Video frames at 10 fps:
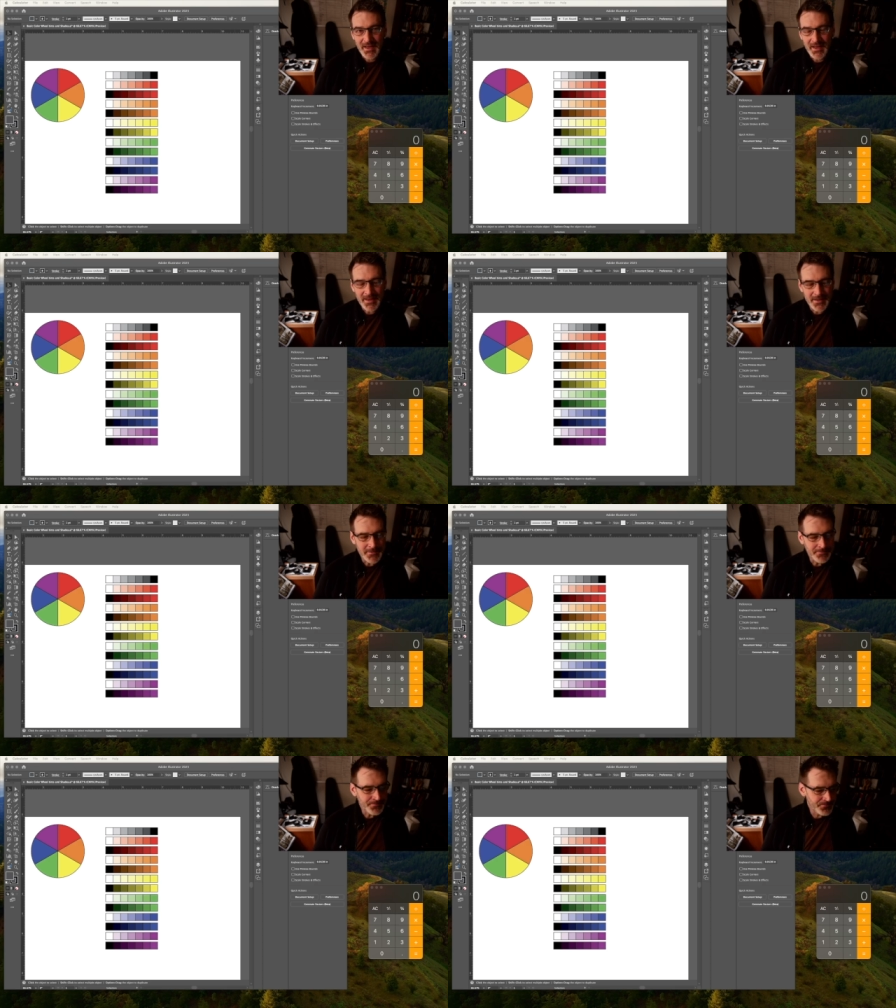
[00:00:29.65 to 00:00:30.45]

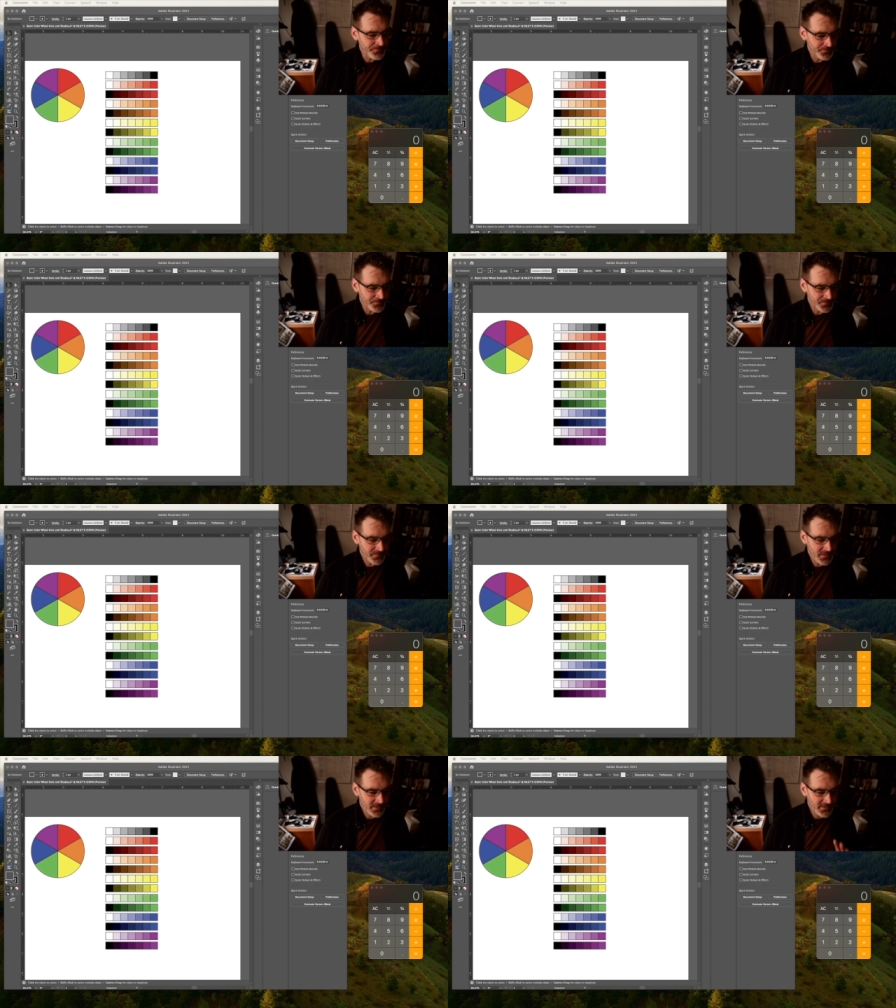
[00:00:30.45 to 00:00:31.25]
Um,
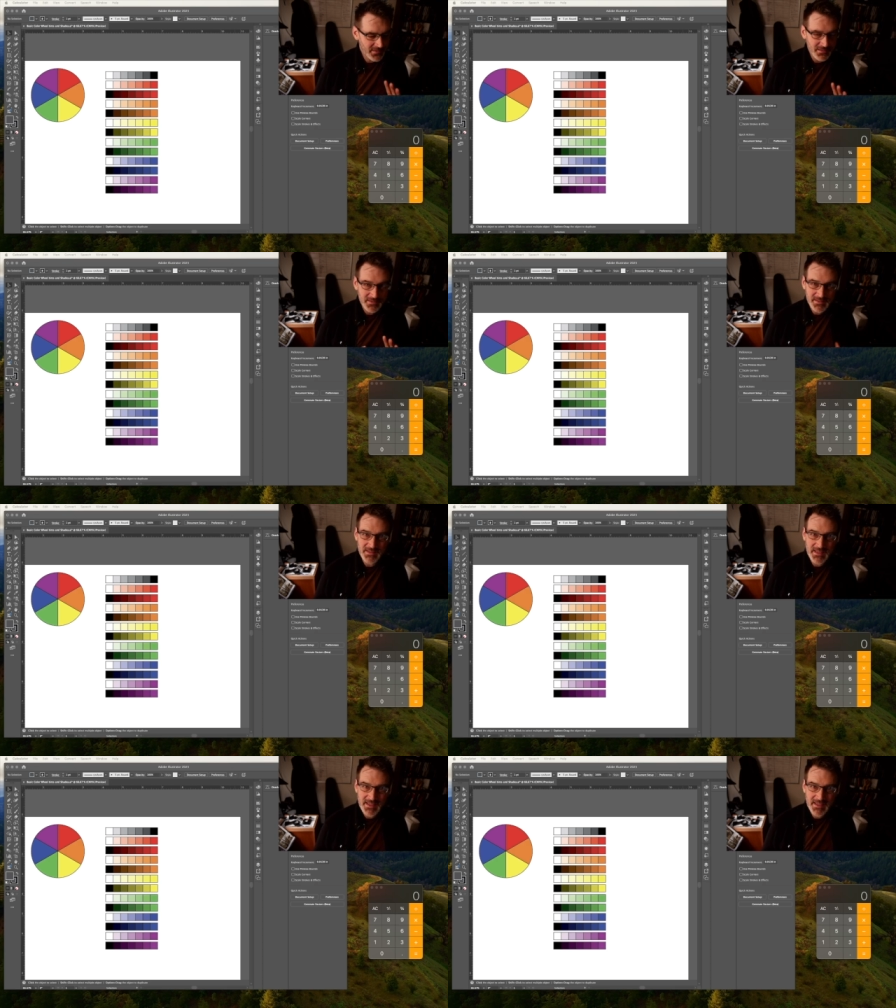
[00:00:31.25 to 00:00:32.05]

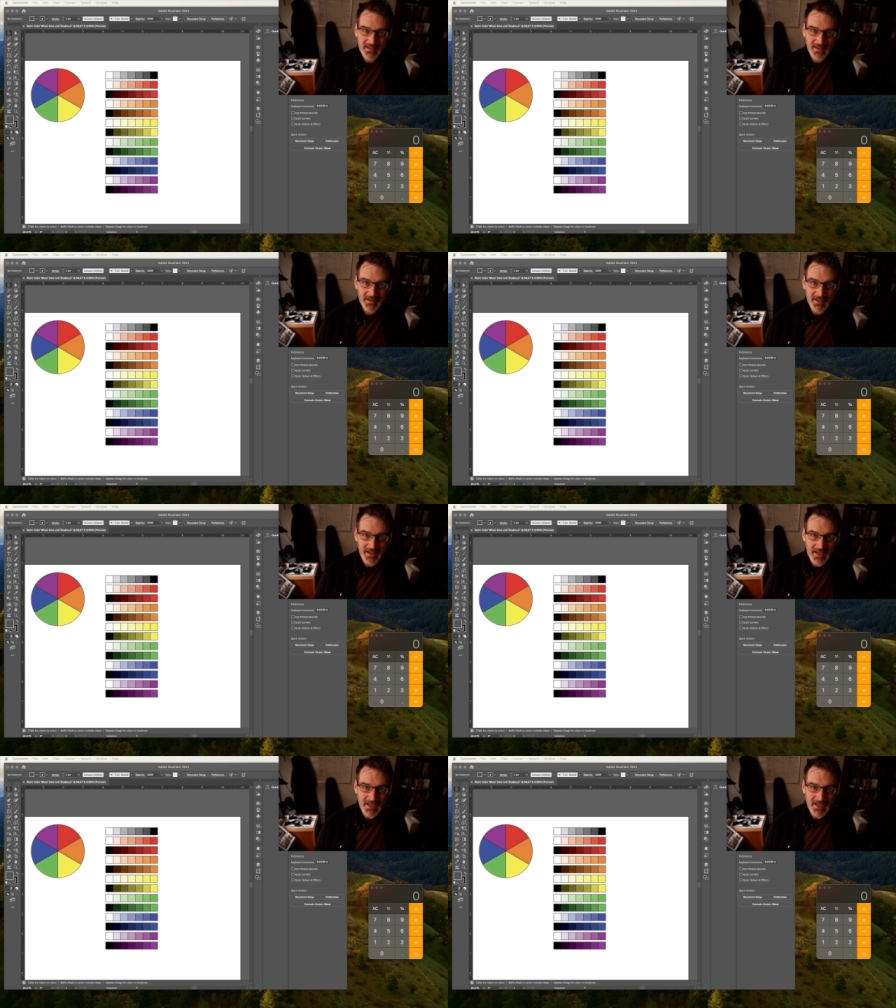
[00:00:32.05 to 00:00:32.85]
Today,
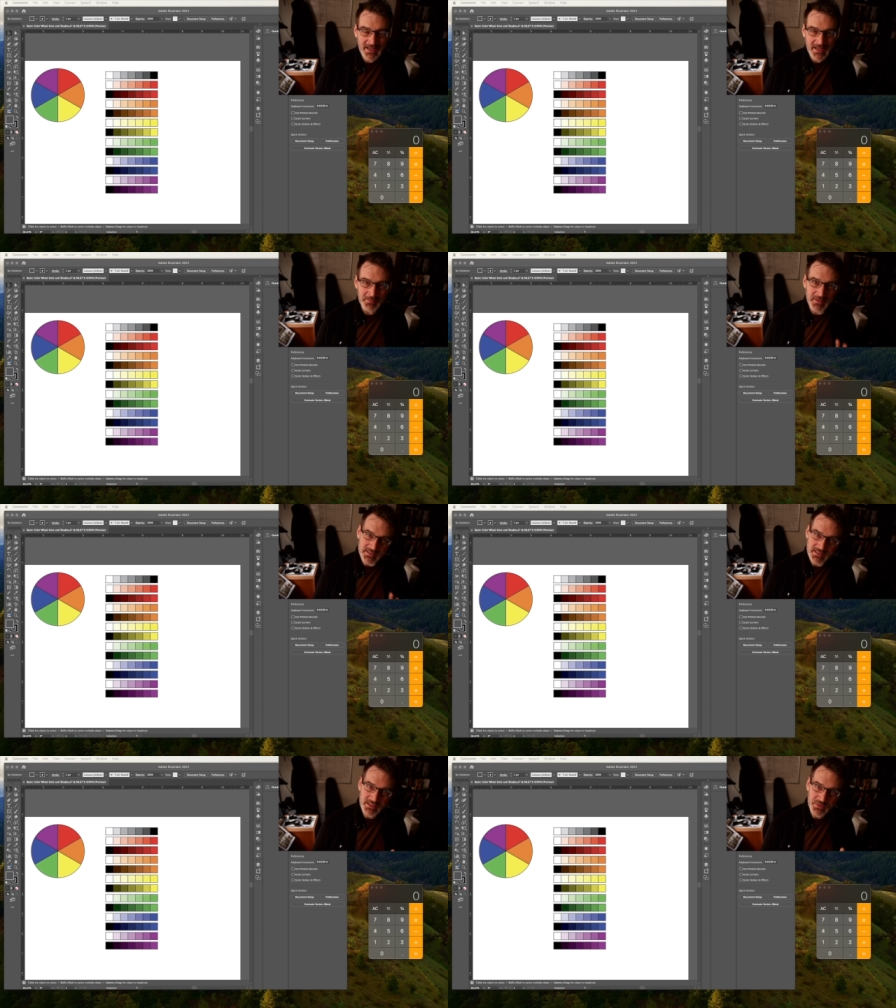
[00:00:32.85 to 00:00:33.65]
I am
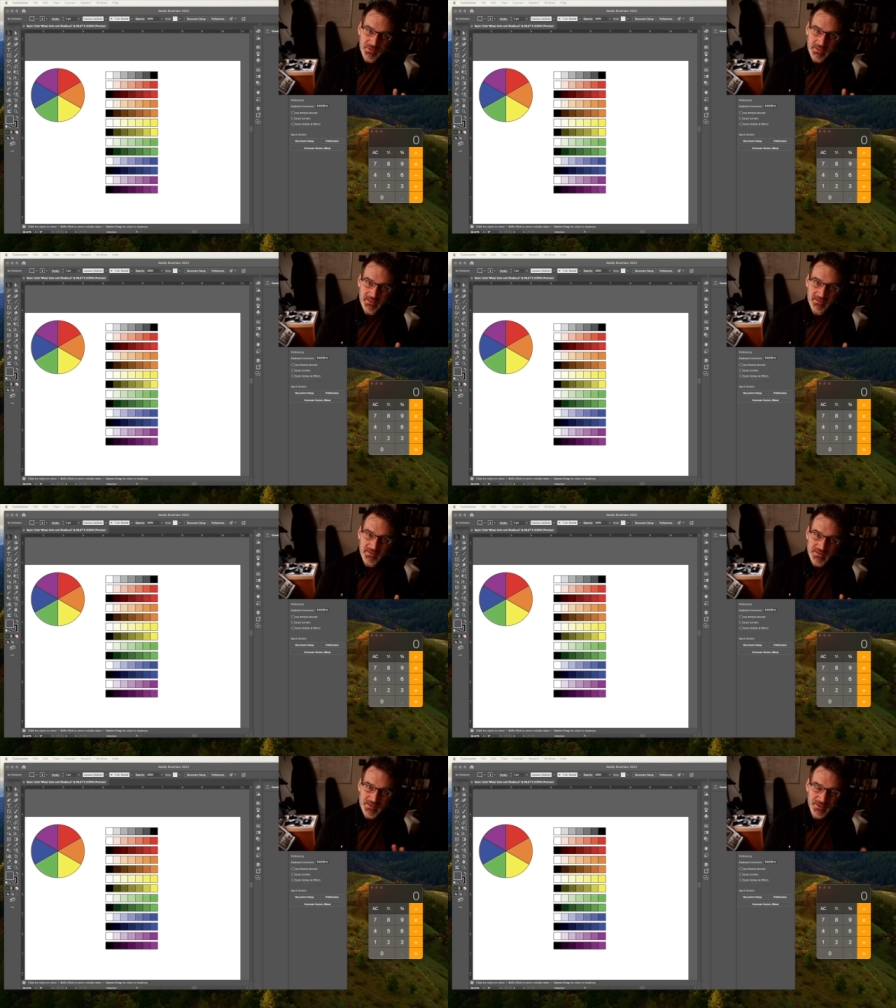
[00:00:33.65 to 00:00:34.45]

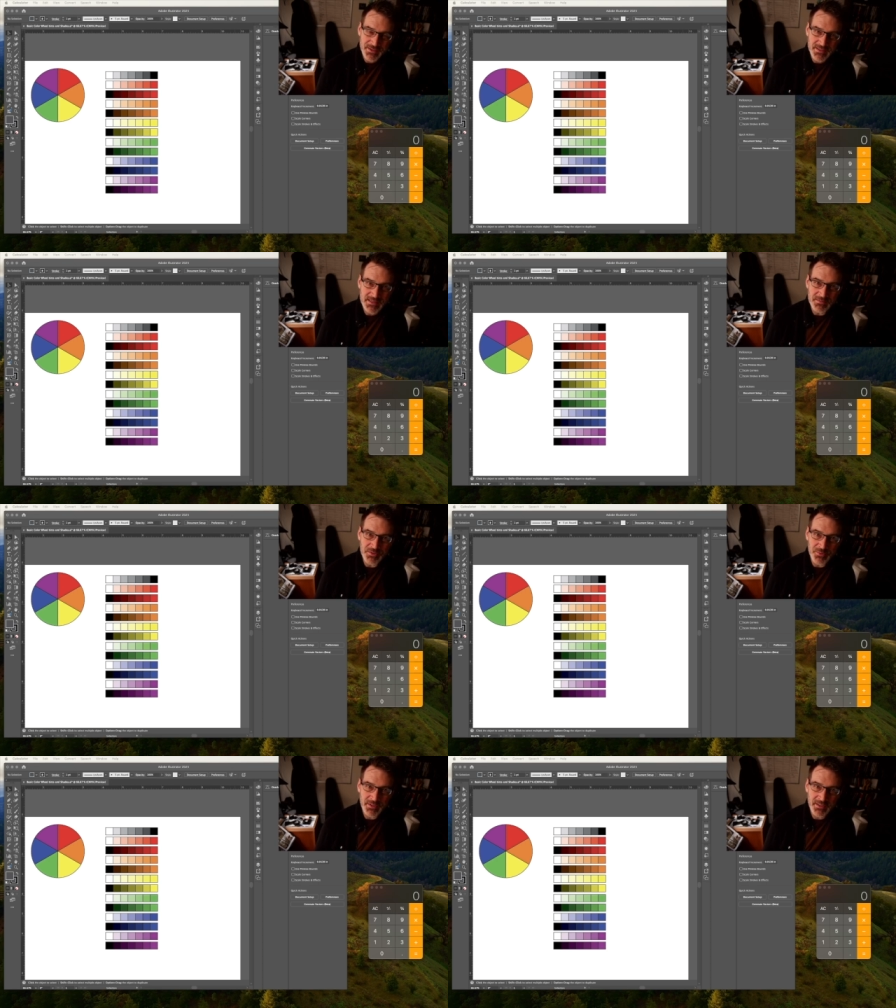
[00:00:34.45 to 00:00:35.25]
continuing a series
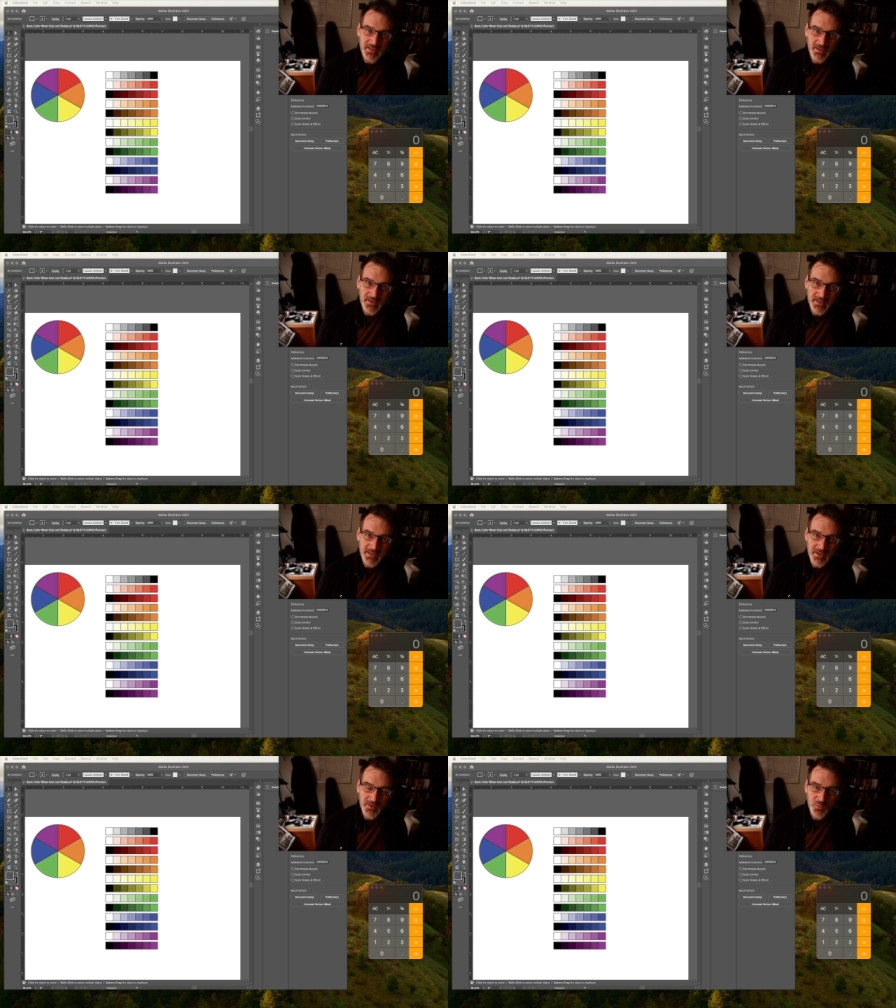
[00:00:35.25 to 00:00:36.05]
I'm doing
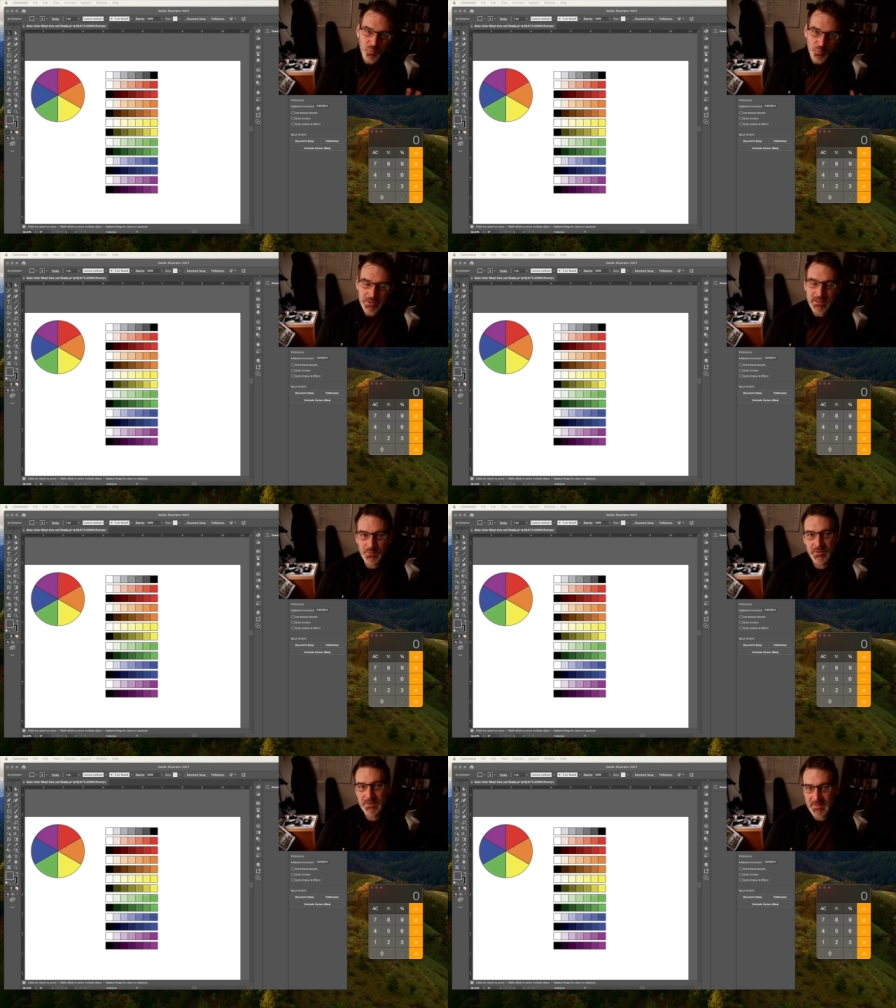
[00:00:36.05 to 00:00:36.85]
on
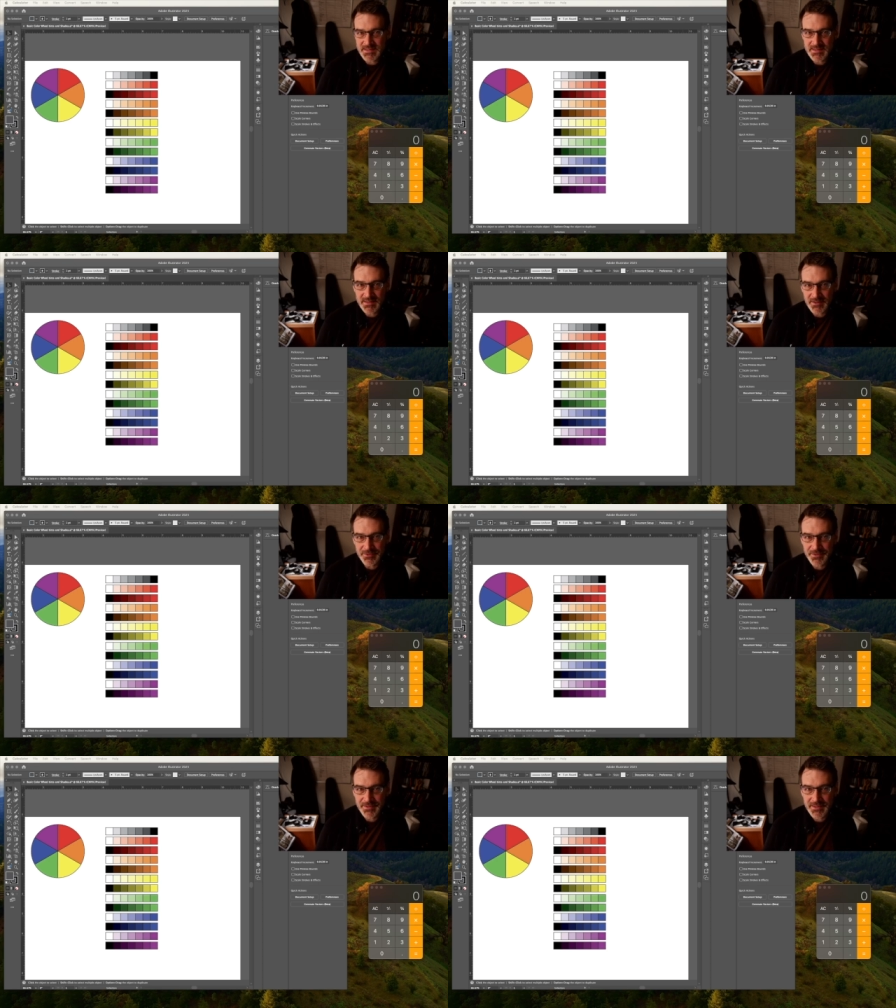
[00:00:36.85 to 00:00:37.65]
really basic
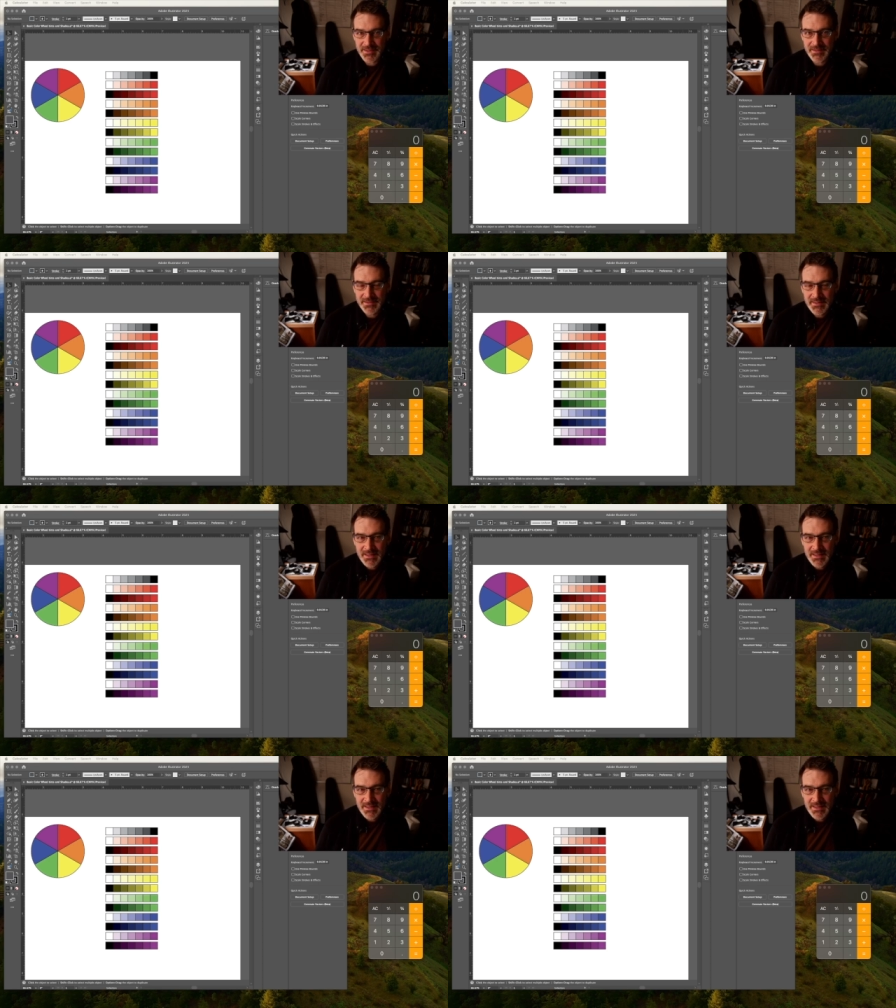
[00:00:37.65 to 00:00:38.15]
color theory,